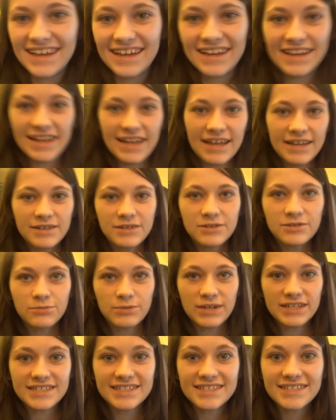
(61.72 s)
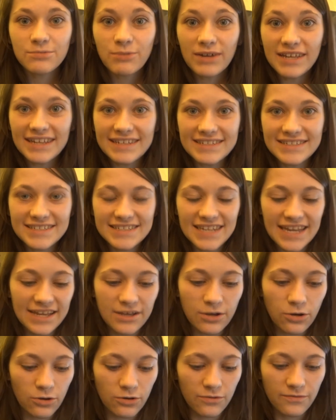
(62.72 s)
And we're just waiting to
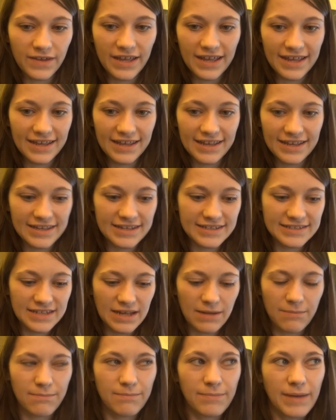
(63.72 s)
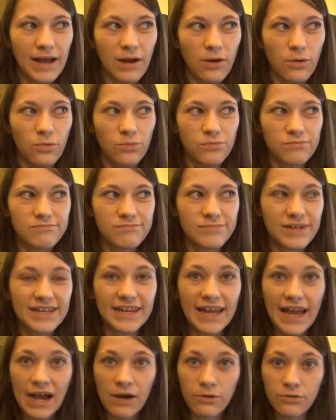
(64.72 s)
take off. It is about
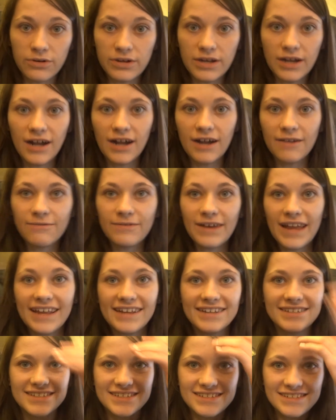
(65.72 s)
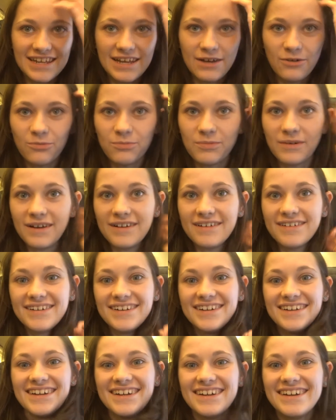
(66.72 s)
an hour and a half late now, but
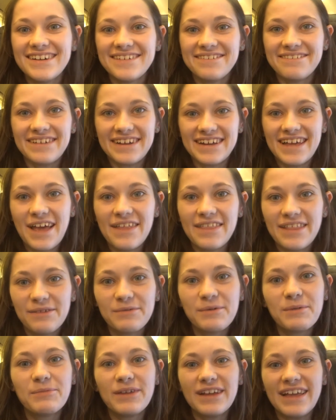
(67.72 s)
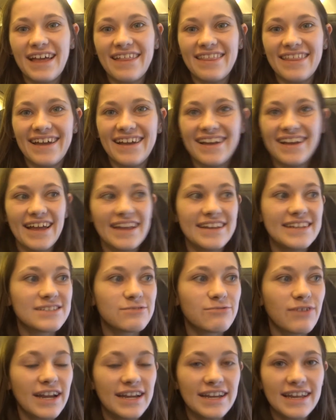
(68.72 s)
we'll get there when we get there. And it's
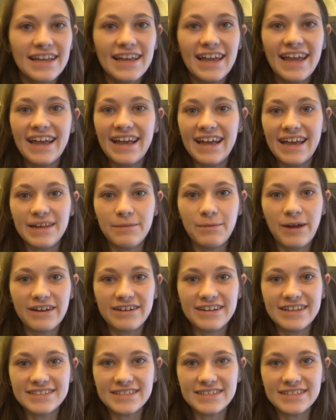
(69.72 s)
raining here and apparently